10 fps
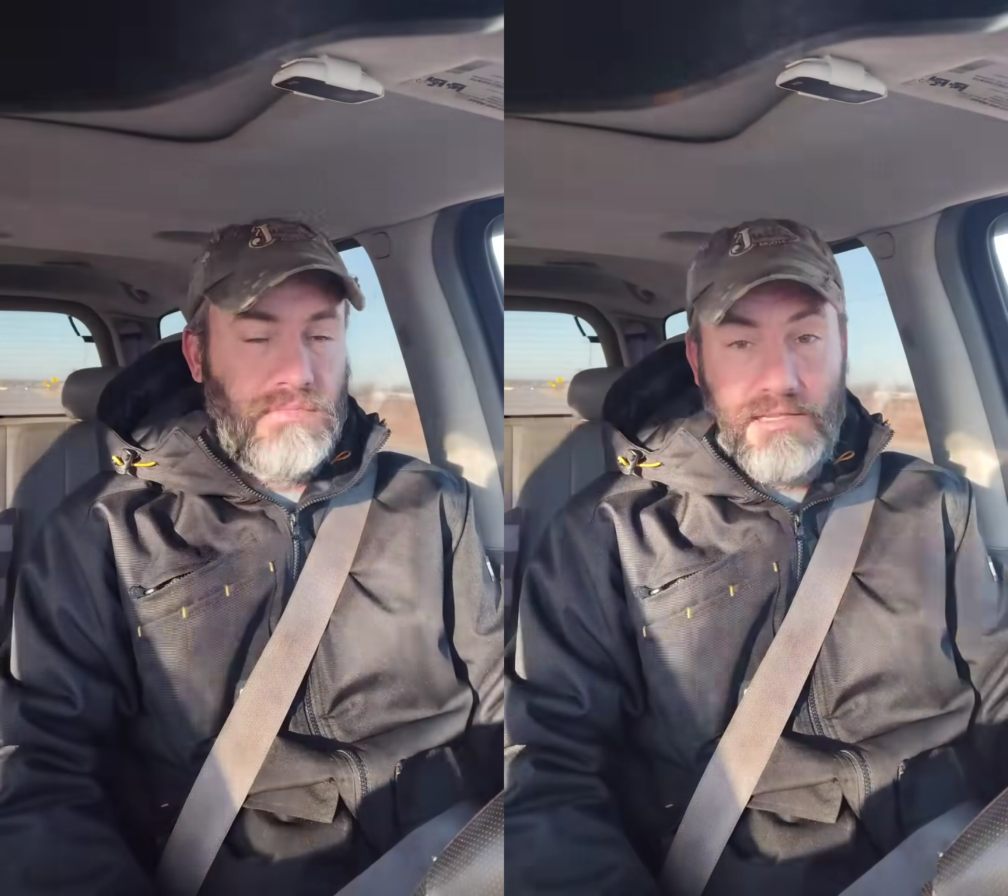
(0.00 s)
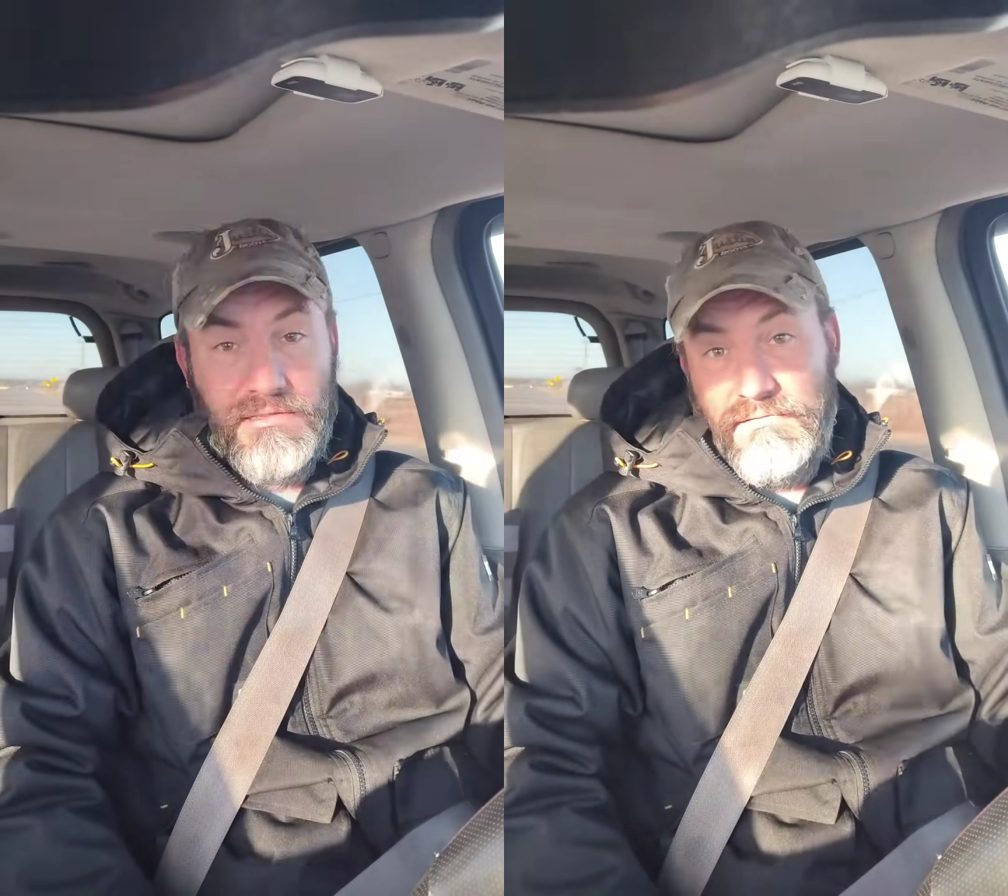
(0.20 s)

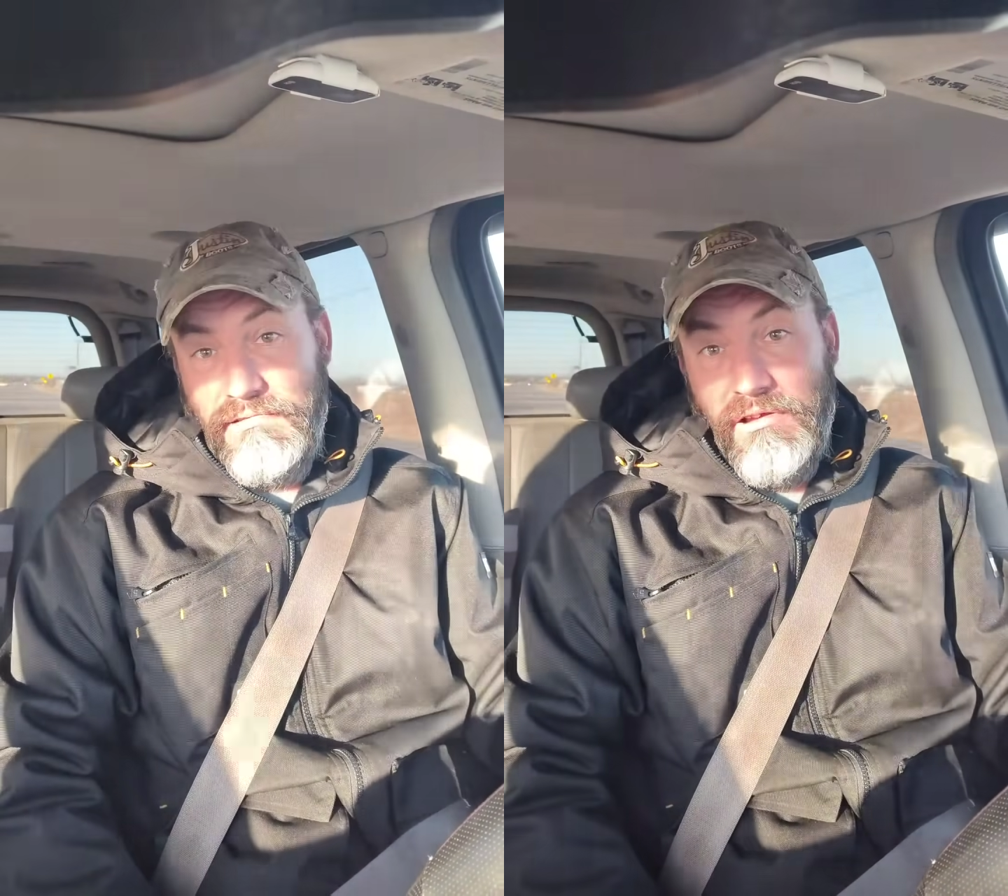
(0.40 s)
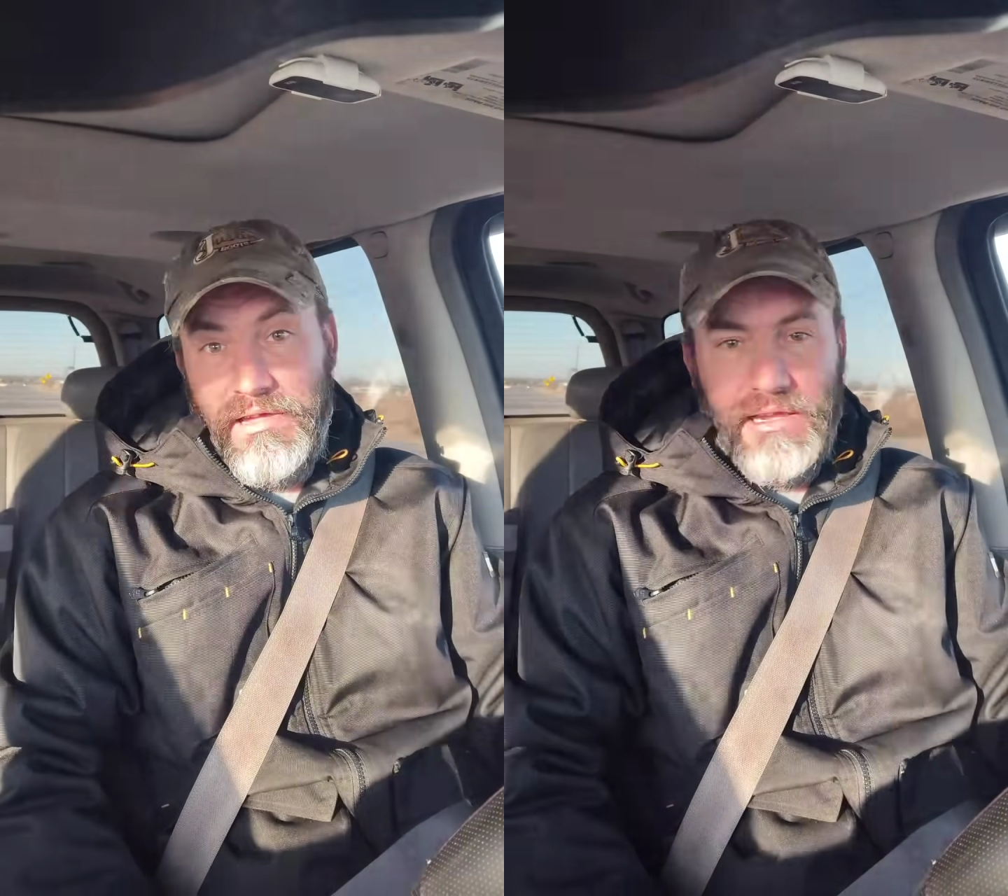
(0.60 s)
That's
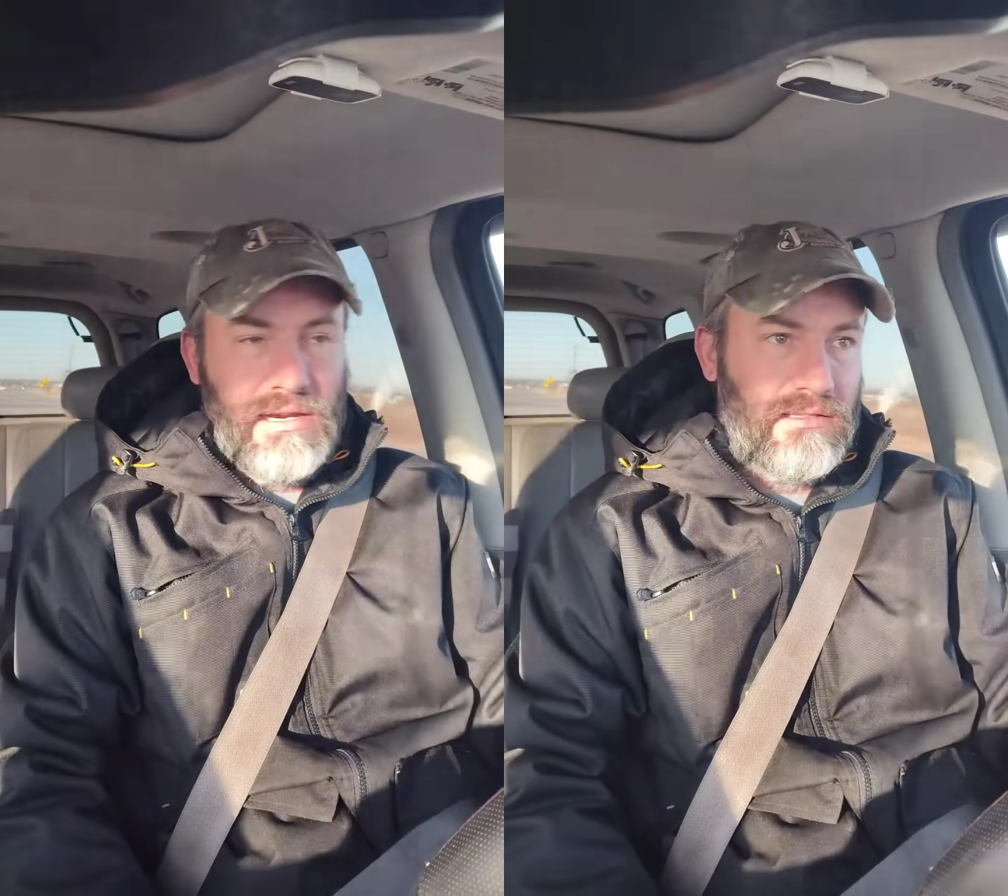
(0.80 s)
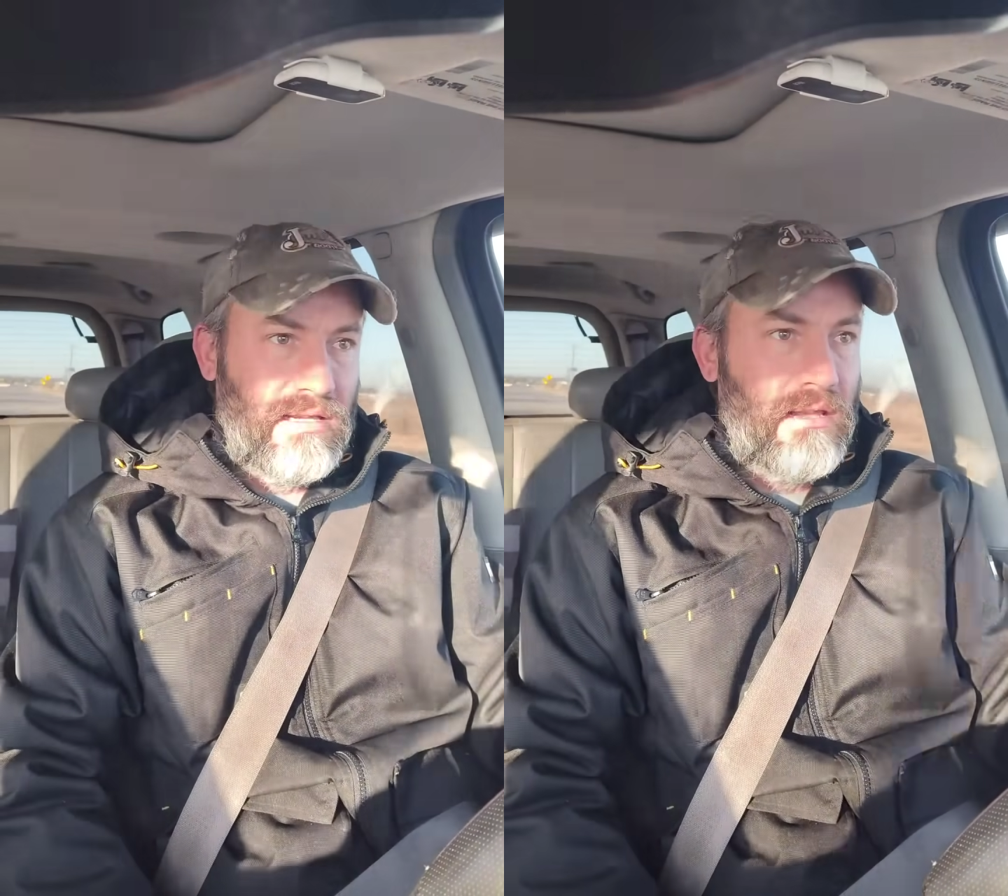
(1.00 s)
all I
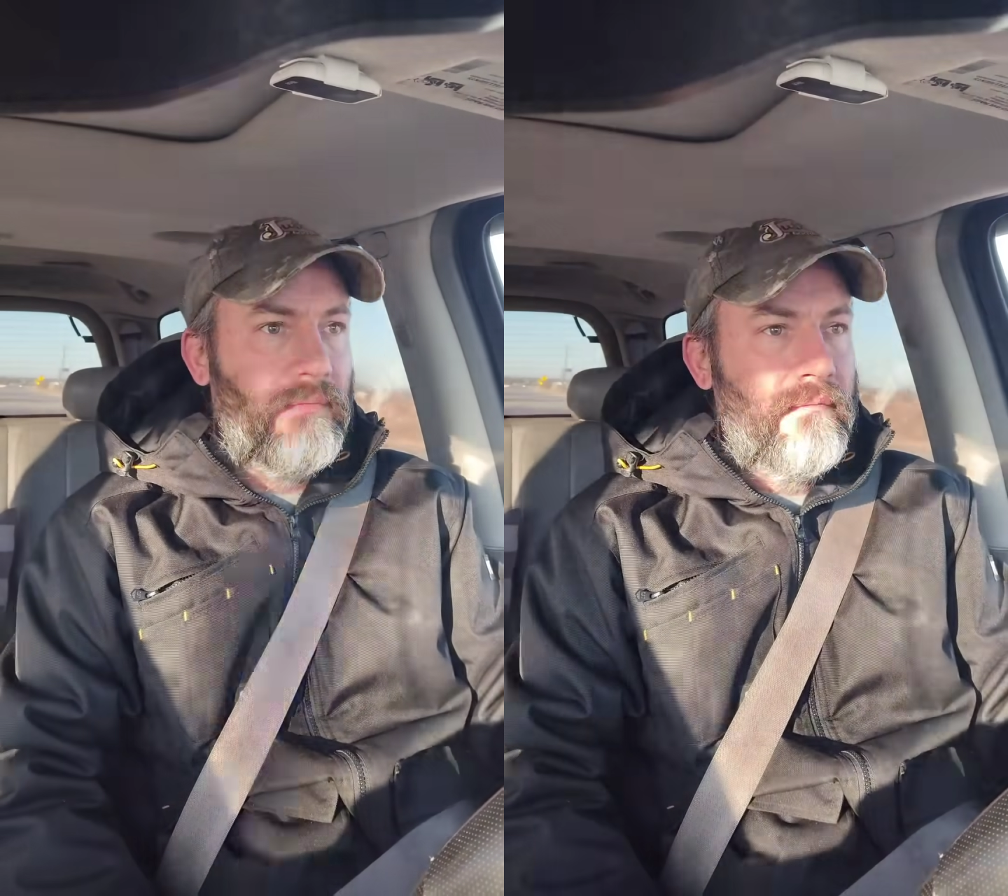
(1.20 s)
gotta say.